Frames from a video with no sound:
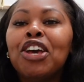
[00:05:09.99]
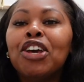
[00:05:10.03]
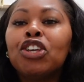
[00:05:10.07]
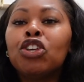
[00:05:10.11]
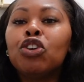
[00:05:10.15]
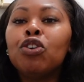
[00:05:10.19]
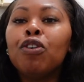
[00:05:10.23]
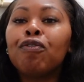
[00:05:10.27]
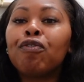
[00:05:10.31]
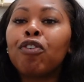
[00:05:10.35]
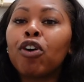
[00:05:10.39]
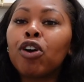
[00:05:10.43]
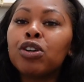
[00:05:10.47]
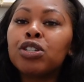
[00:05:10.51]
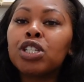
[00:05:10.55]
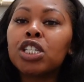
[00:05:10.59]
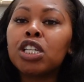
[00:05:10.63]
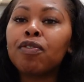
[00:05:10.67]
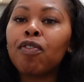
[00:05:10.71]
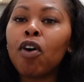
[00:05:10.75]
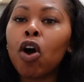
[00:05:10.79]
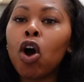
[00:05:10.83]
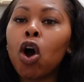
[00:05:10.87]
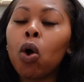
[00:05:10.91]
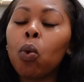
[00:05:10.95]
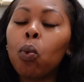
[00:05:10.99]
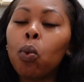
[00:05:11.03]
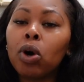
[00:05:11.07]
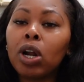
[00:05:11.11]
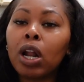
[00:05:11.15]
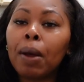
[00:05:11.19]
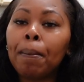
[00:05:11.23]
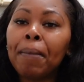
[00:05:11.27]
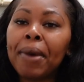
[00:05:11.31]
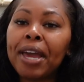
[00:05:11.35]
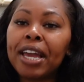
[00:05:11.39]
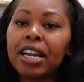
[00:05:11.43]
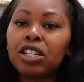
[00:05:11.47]
you first of all
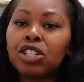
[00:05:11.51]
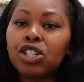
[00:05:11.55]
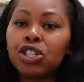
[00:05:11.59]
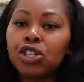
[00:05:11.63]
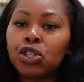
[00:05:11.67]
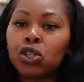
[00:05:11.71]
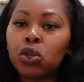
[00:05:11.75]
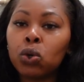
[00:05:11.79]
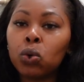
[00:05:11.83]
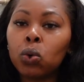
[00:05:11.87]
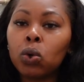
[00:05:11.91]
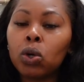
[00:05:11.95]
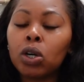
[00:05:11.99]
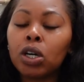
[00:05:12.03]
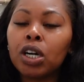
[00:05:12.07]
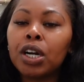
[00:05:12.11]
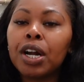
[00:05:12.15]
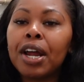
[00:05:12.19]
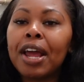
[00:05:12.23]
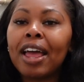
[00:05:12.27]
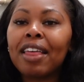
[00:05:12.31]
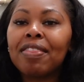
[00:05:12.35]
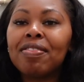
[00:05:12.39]
want to make sure